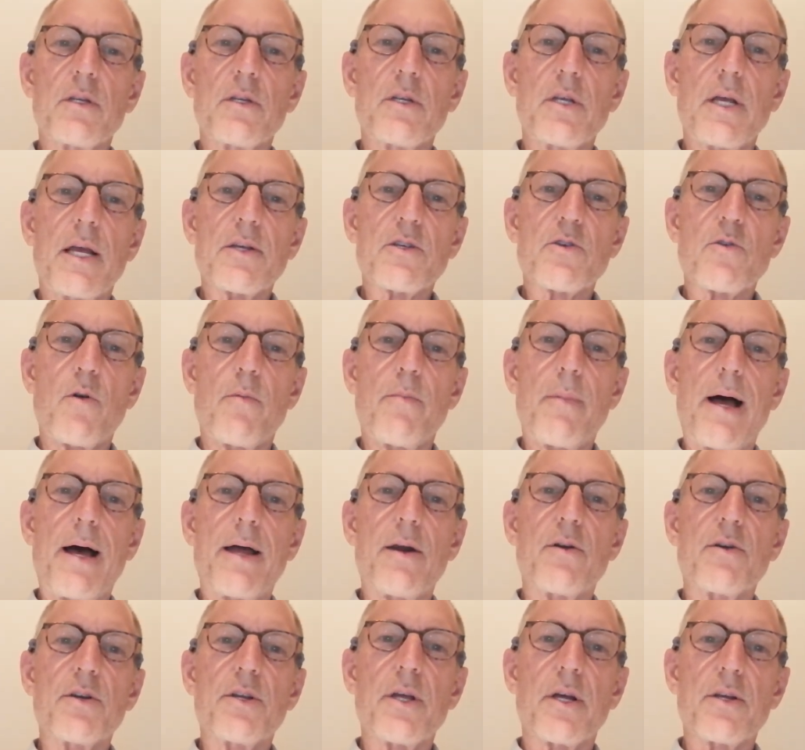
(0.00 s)
as a
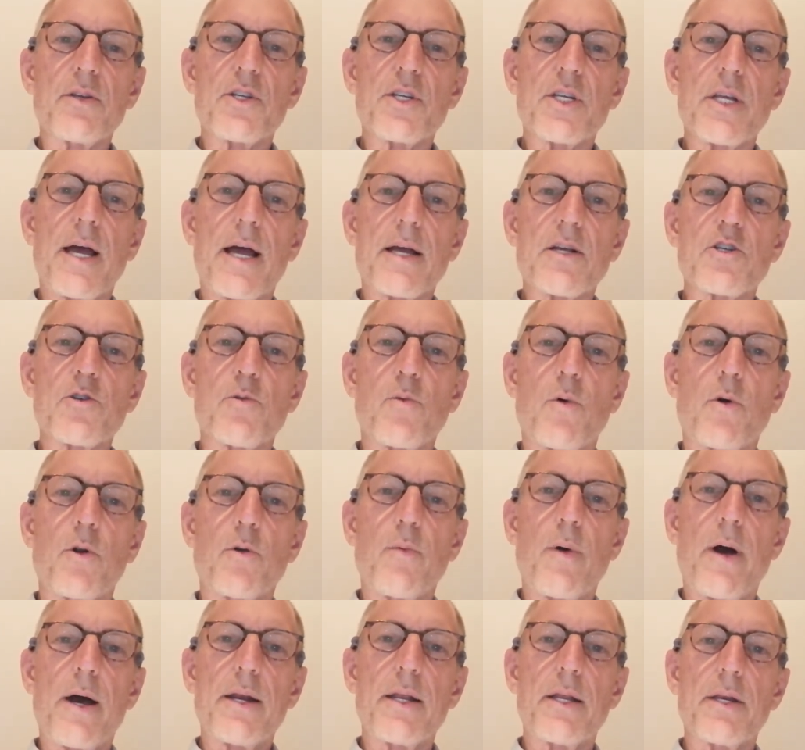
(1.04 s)
reminder, does tax
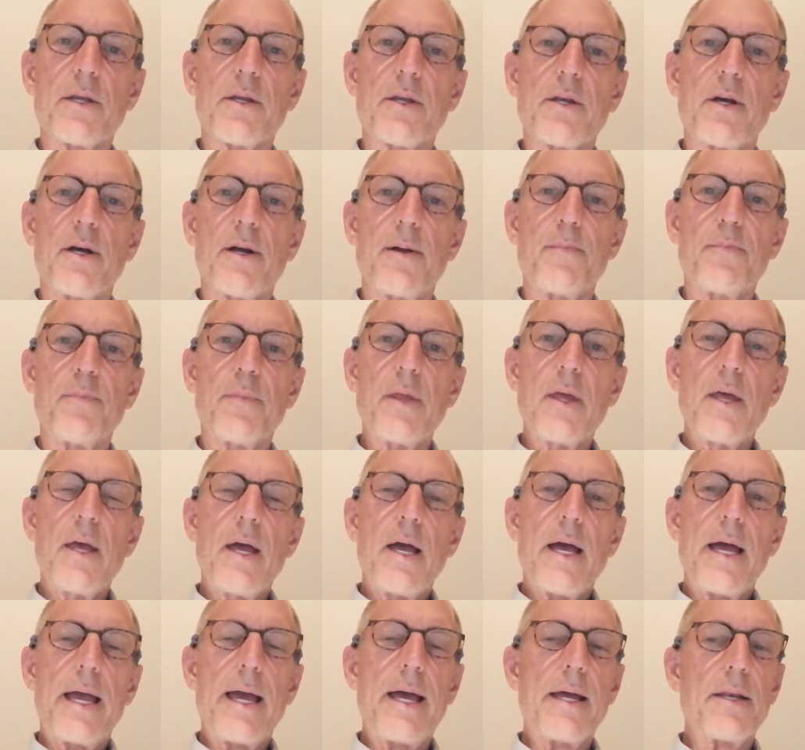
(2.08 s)
worldwide income
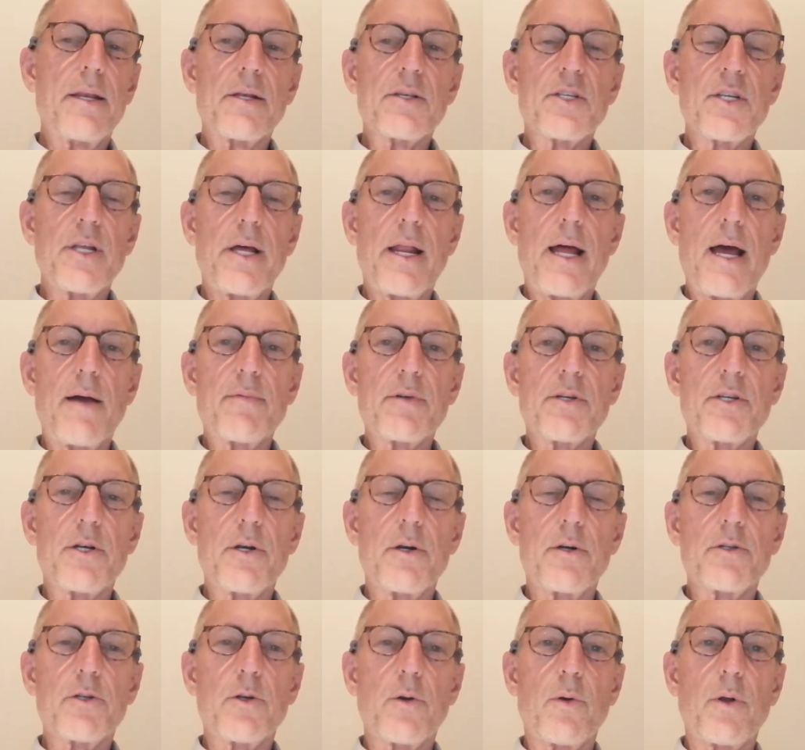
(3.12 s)
and does not have a
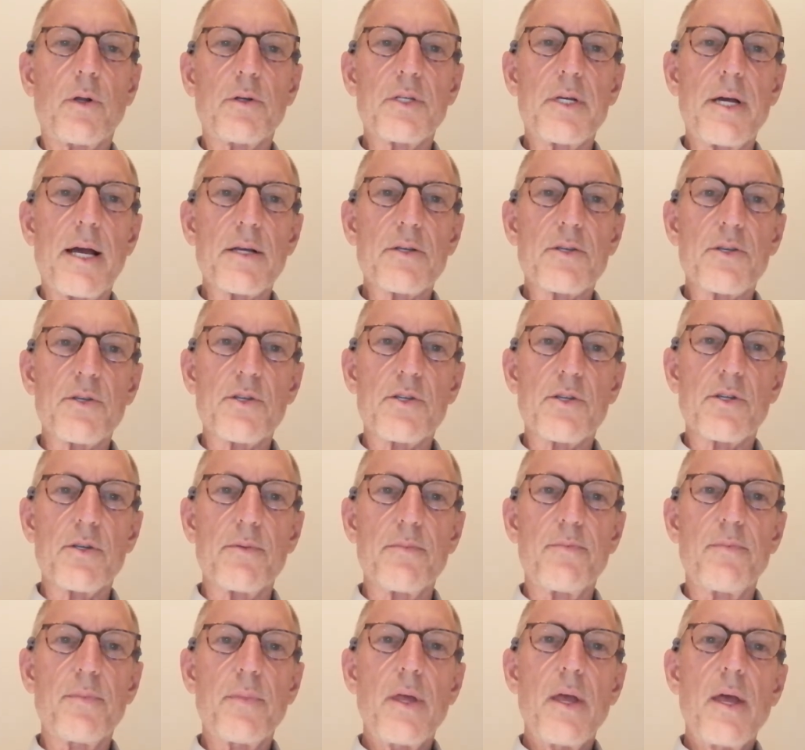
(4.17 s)
territorial tax
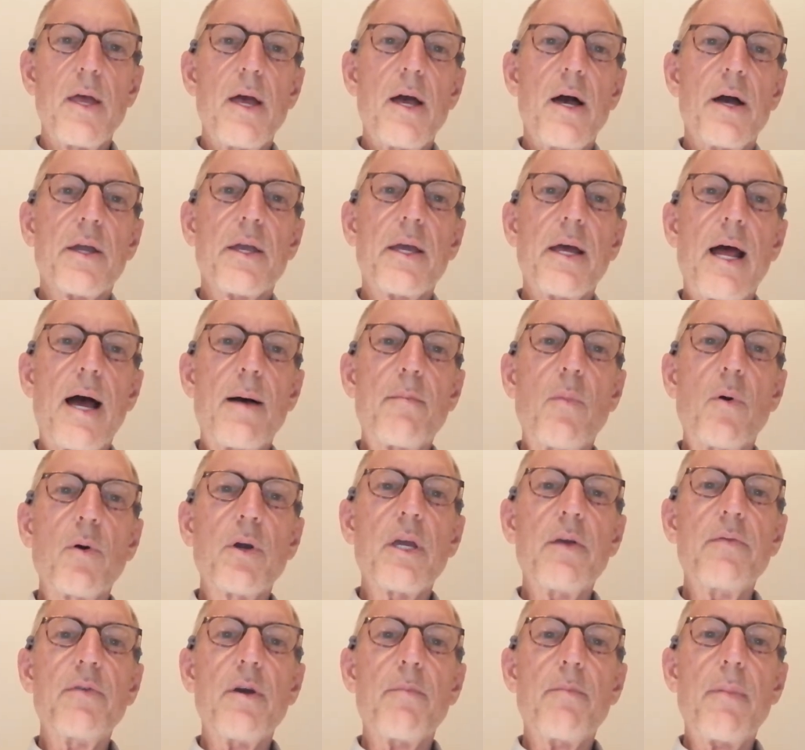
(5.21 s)
system. Okay, I'm going to
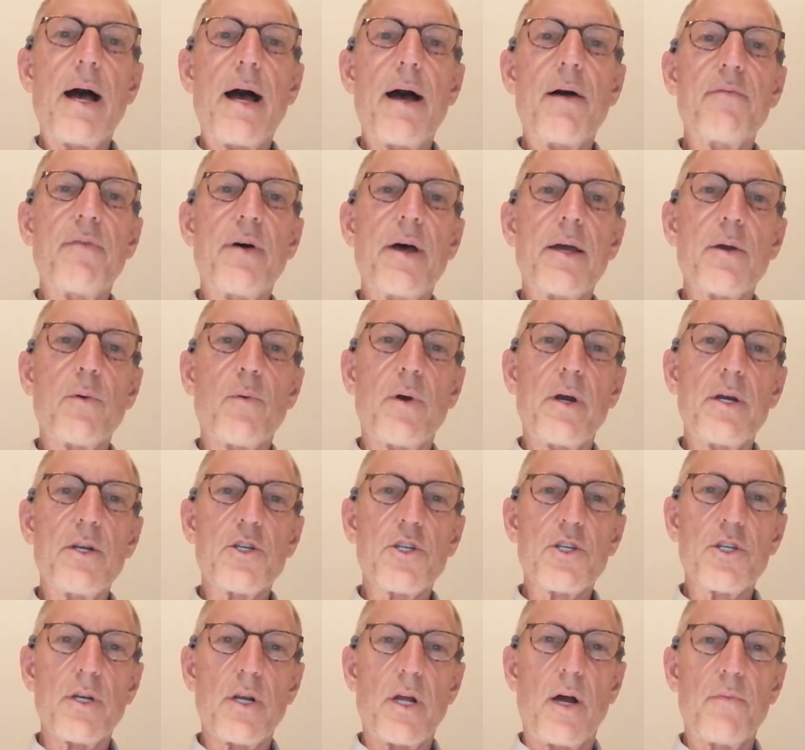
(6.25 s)
give you my
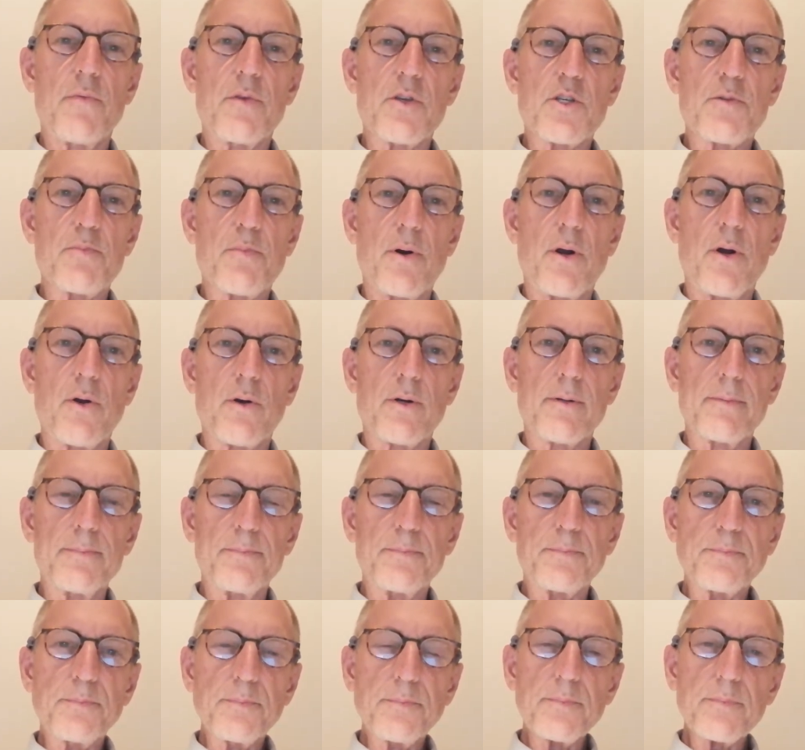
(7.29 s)
evaluation of this
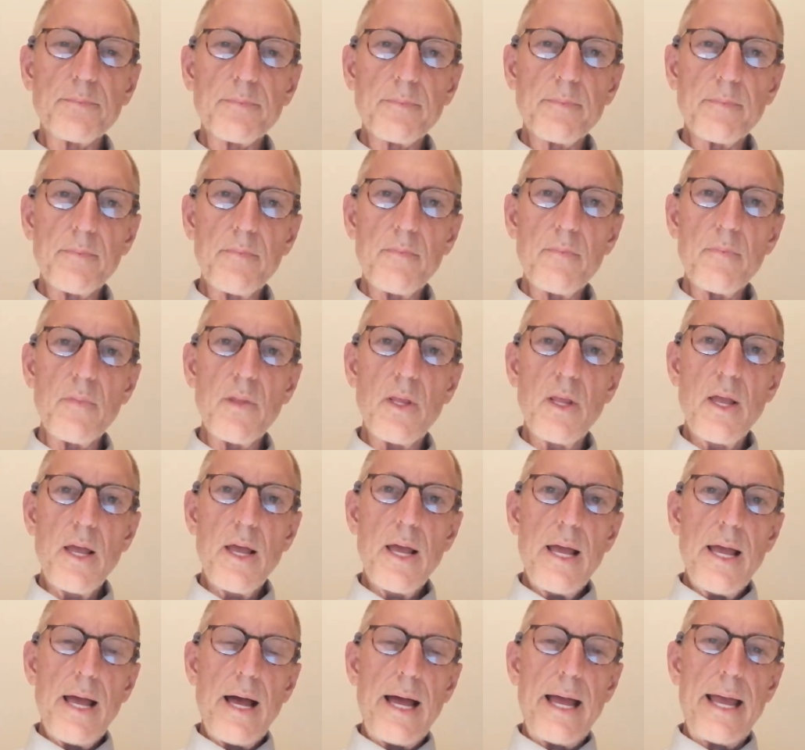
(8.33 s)
program.
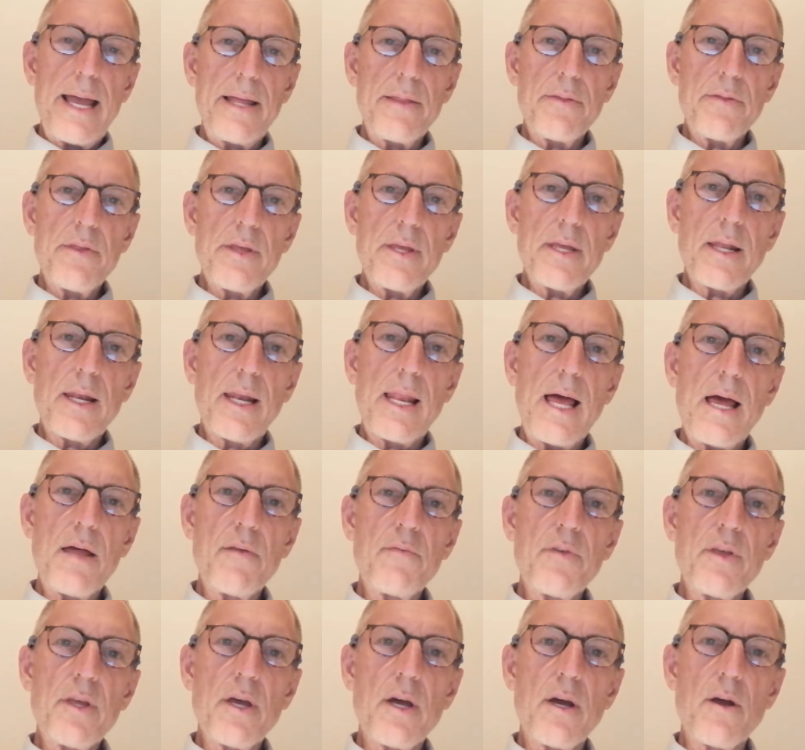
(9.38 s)
And the
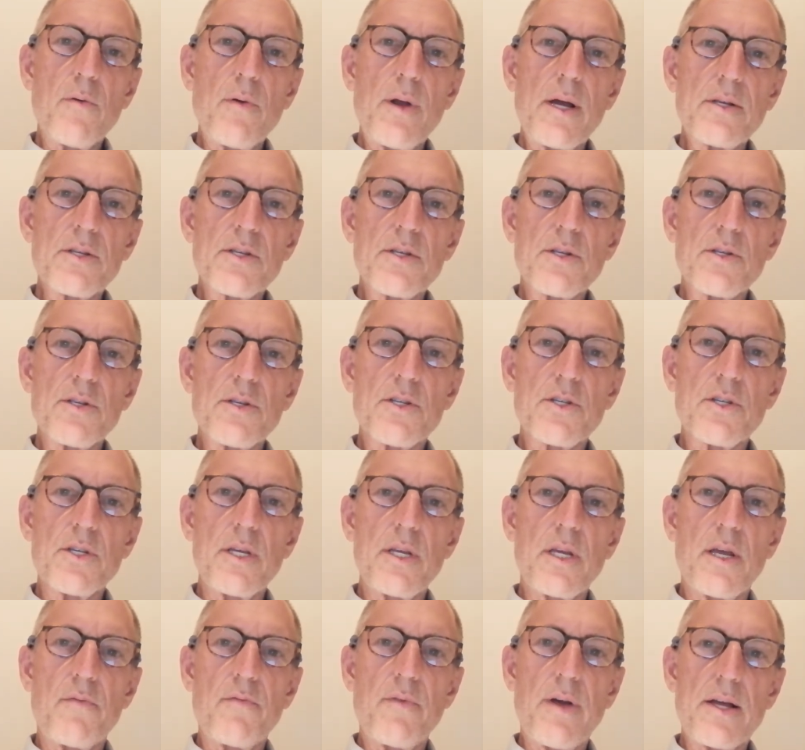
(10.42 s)
Latvia
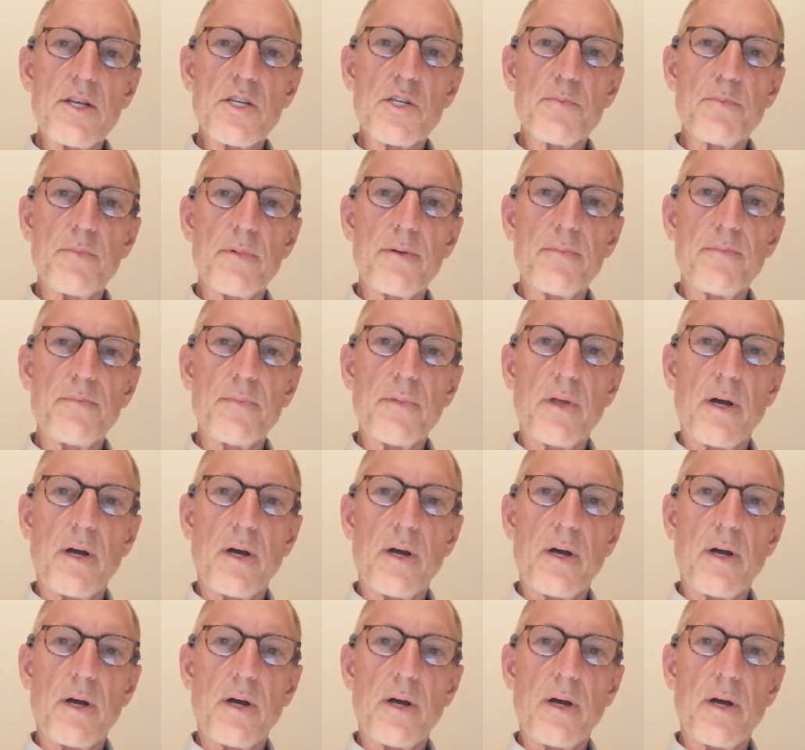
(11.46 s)
residency investment